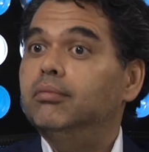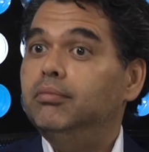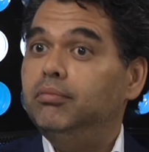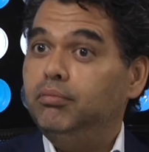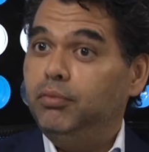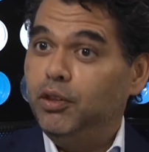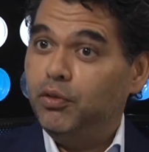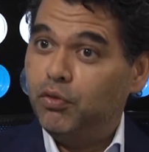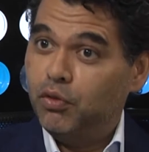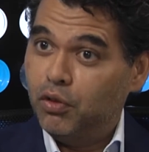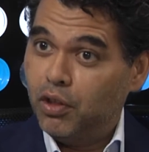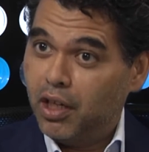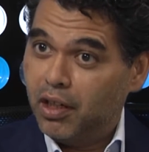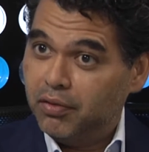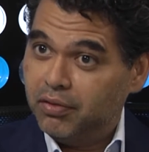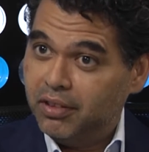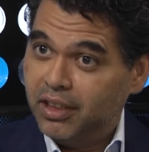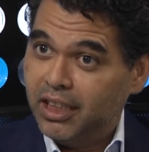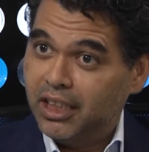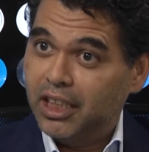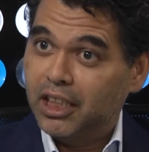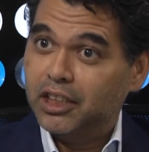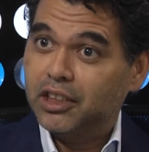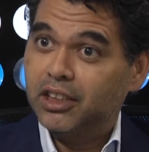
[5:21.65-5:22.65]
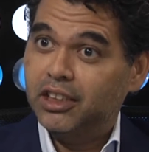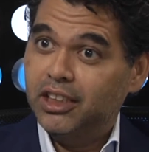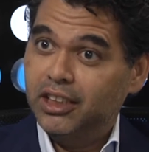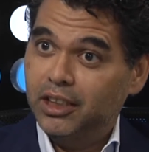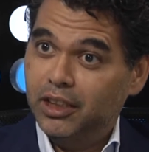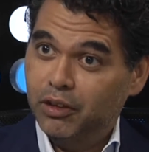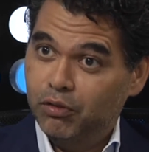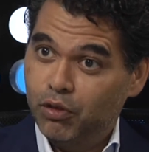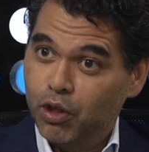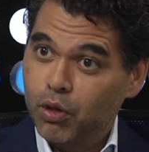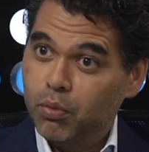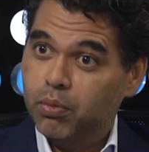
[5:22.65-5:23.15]
Before I forget, actually,
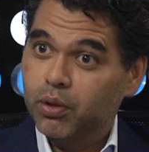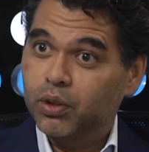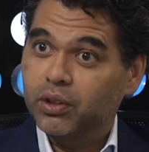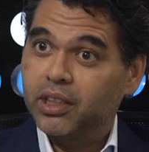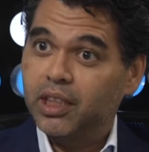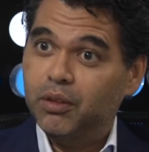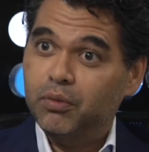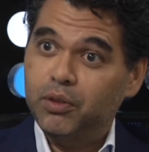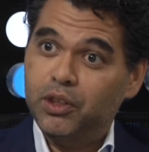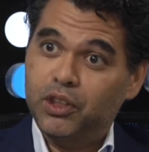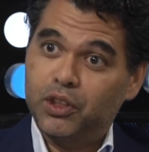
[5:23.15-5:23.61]
the robot that we